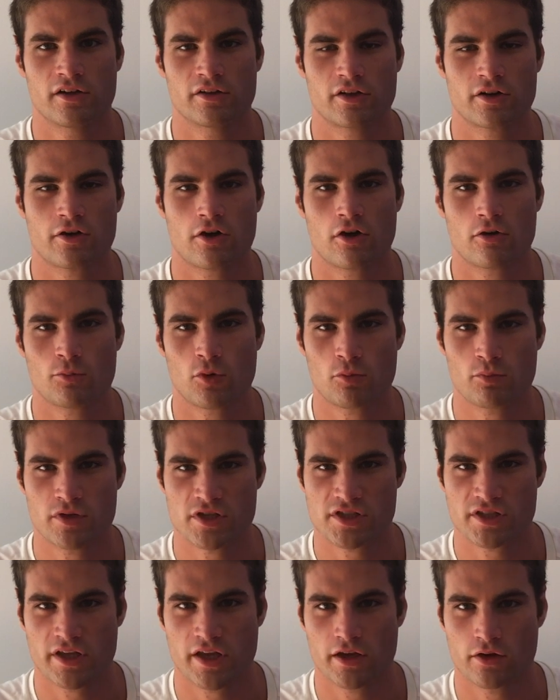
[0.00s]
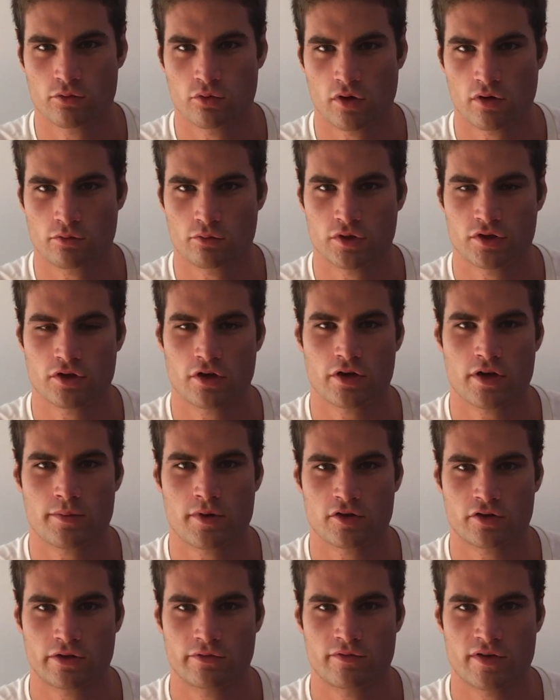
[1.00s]
common mistake when we talk
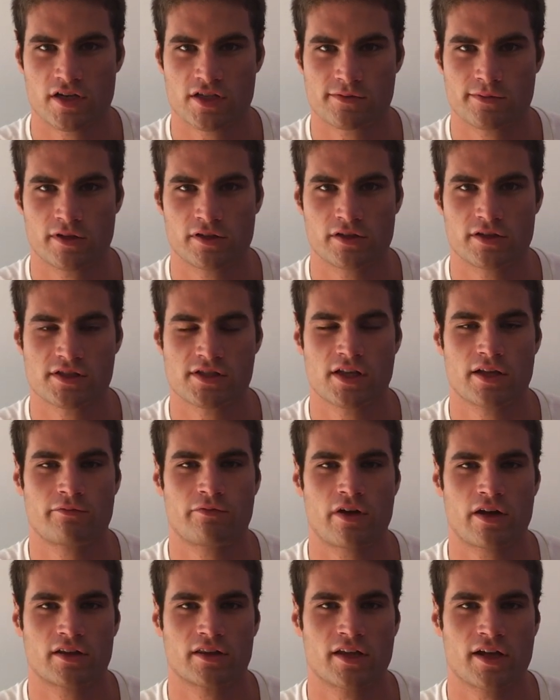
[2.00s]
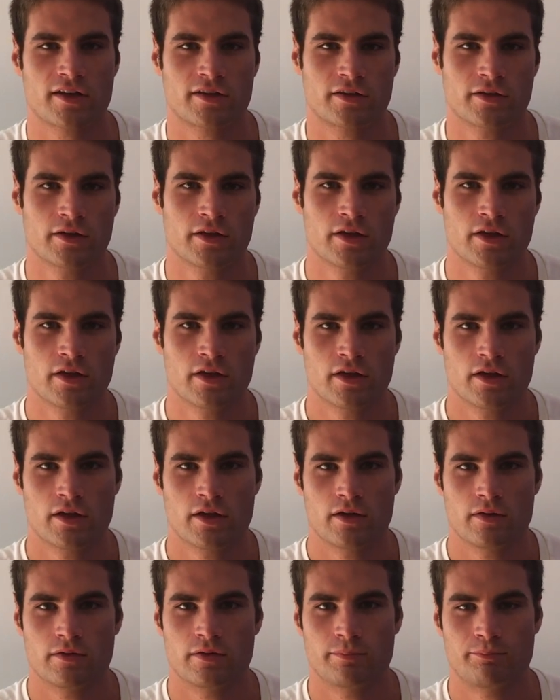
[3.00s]
about investment is the fact that
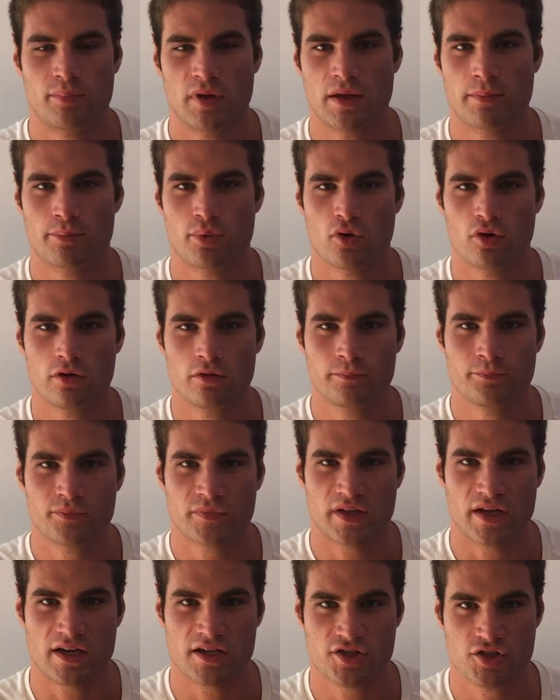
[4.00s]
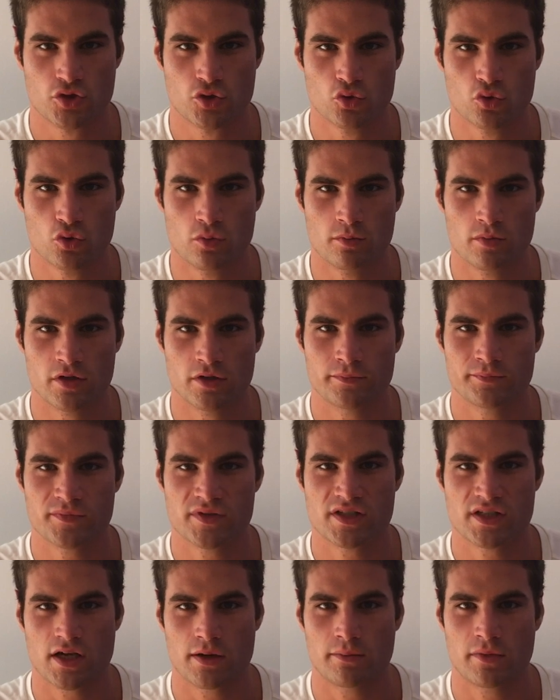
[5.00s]
people assume
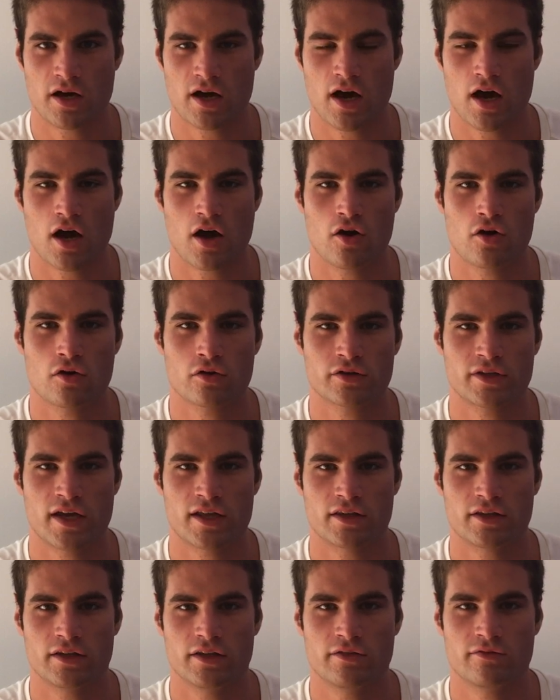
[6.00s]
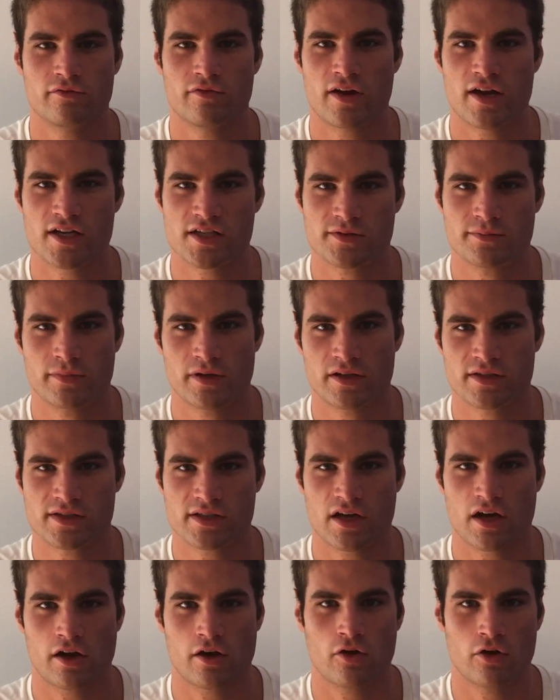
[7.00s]
somehow that investments
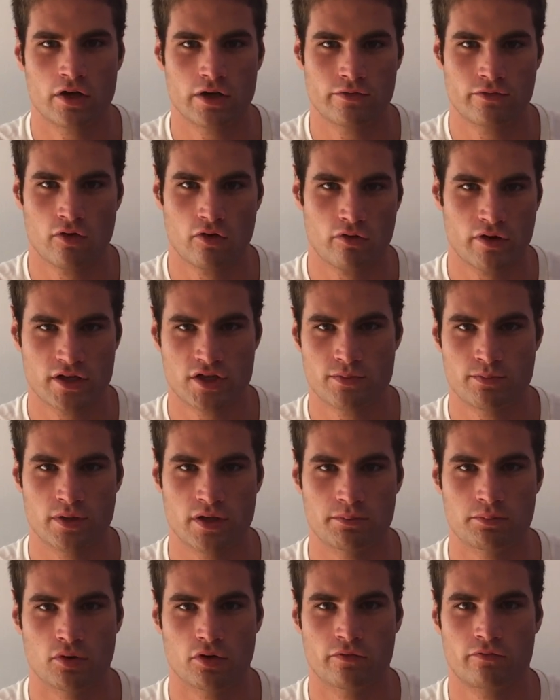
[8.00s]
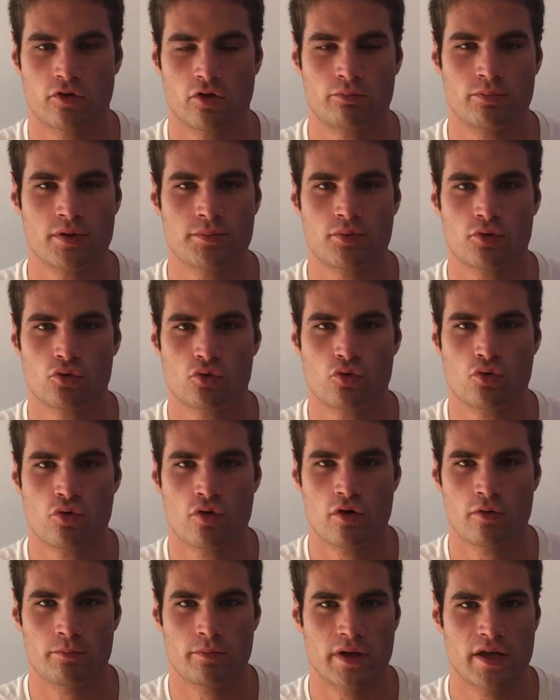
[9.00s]
are only for rich people, for people who
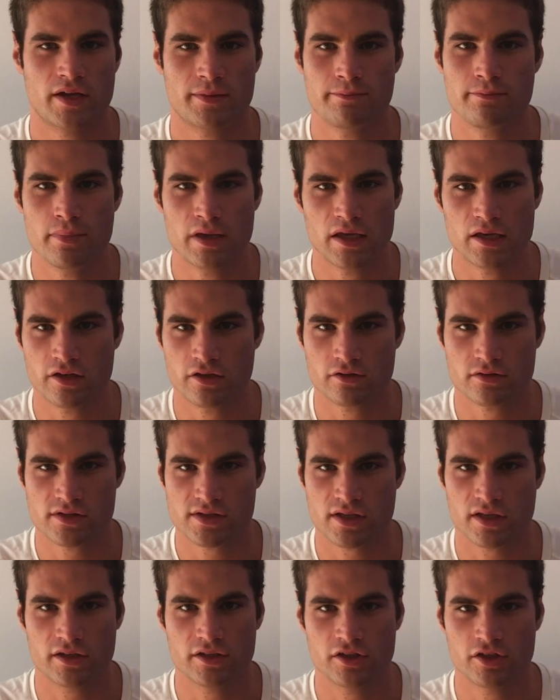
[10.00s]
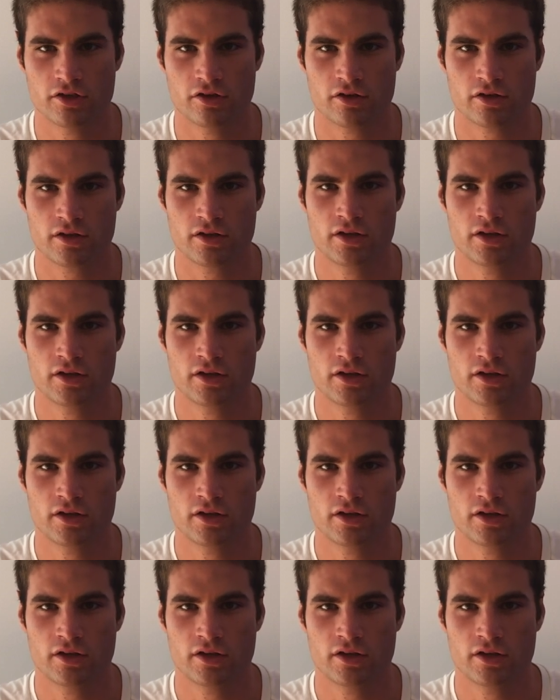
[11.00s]
make millions a year,